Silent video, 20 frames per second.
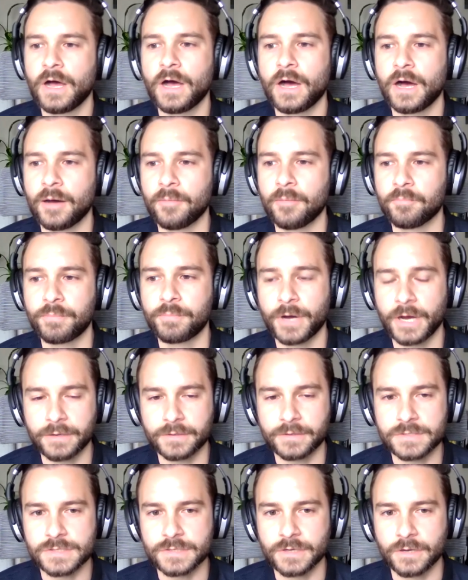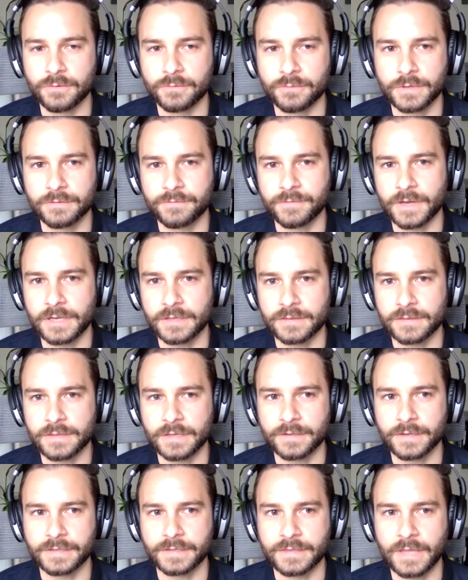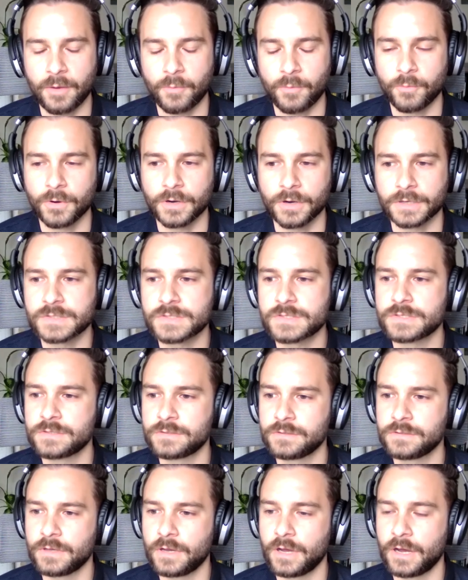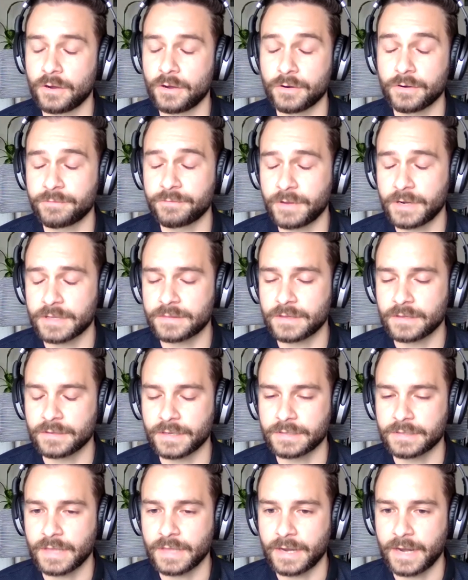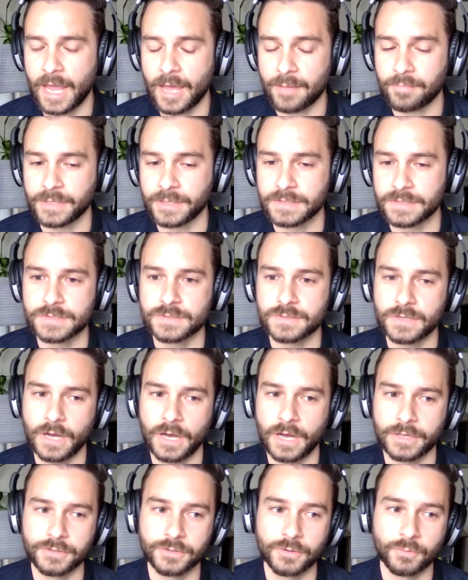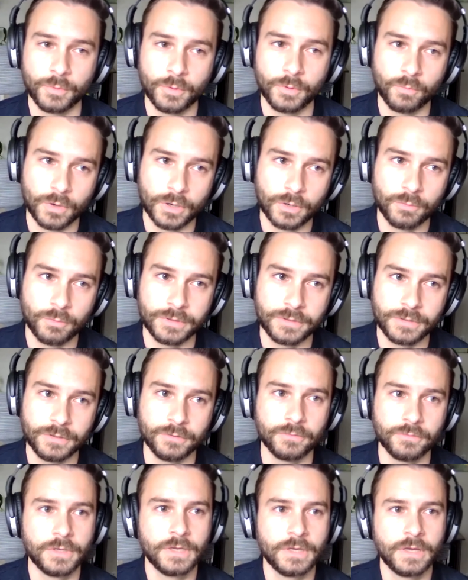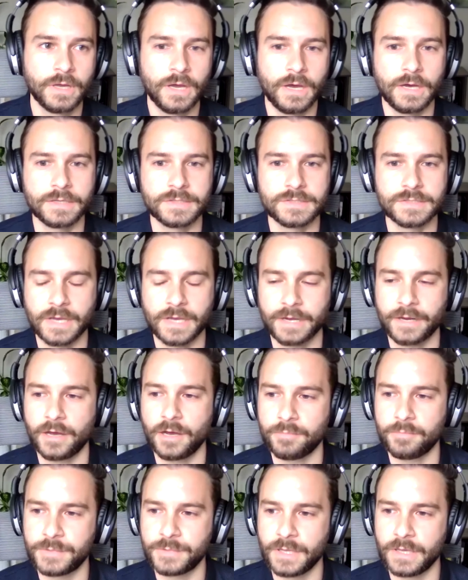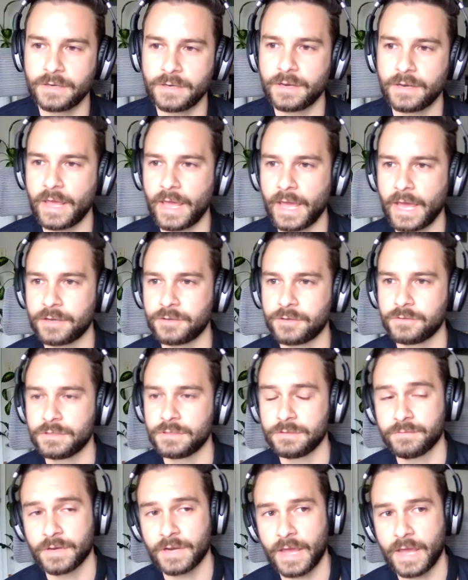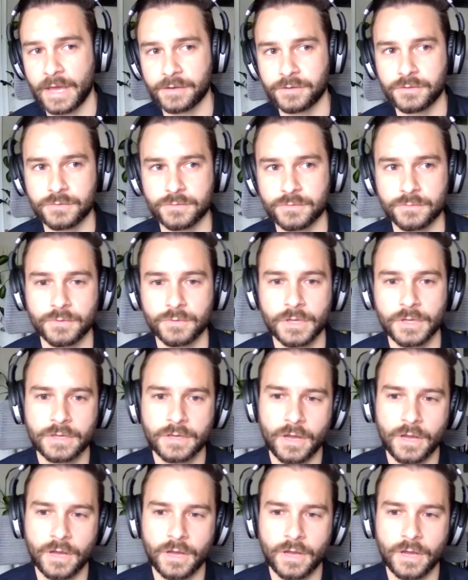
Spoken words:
But so if anything like that works, or if anything like that happens, we'll work with you to kind of update and add new